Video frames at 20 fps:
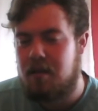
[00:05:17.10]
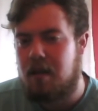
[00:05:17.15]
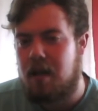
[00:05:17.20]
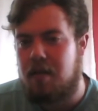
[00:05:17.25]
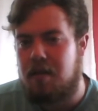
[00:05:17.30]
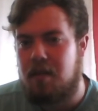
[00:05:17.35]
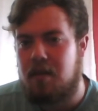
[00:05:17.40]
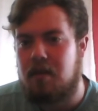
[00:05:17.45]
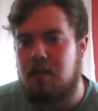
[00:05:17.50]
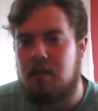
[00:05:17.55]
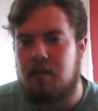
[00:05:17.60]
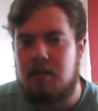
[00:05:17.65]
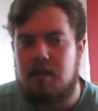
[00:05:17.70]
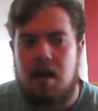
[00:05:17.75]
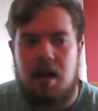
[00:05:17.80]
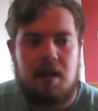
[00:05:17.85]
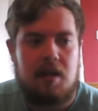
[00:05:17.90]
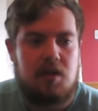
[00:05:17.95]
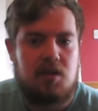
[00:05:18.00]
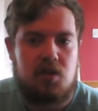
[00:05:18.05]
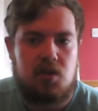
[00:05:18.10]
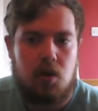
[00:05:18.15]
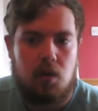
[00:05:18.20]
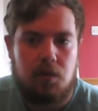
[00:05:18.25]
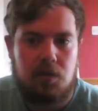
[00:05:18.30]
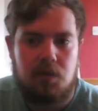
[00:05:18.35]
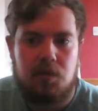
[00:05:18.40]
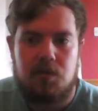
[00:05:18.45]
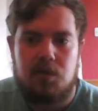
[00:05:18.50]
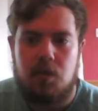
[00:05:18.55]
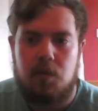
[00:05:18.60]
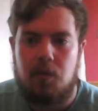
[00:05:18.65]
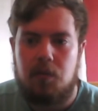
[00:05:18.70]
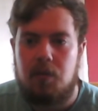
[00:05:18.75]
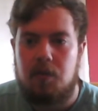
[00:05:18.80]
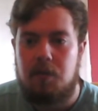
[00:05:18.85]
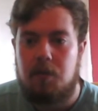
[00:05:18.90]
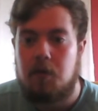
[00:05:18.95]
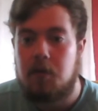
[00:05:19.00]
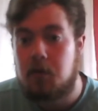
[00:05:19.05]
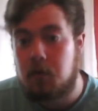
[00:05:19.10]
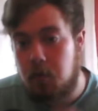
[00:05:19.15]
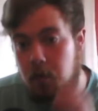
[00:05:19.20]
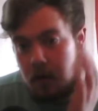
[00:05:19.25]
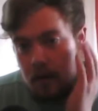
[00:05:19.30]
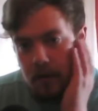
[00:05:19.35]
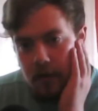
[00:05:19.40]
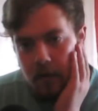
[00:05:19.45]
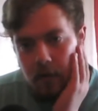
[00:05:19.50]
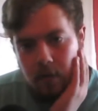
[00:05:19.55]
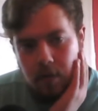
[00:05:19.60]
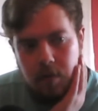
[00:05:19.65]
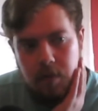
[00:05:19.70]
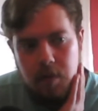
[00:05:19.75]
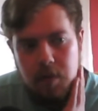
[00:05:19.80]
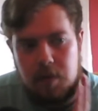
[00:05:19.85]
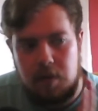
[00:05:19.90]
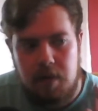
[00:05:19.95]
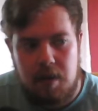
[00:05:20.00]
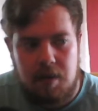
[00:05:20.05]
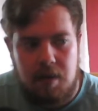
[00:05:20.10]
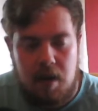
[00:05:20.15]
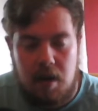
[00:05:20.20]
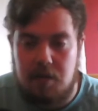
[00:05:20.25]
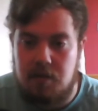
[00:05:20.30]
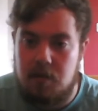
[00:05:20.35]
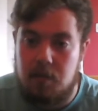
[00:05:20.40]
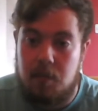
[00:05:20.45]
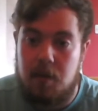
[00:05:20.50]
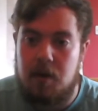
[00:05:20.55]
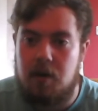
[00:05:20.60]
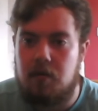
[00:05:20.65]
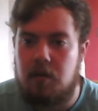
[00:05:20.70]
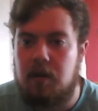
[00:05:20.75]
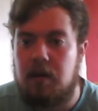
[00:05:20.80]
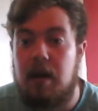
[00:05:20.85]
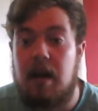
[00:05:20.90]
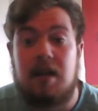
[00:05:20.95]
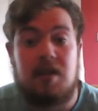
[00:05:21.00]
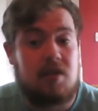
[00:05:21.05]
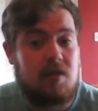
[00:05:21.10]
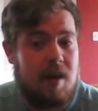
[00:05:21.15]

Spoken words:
I think Xia Lee's shoulder was up on the first one, so then they had to pin her again.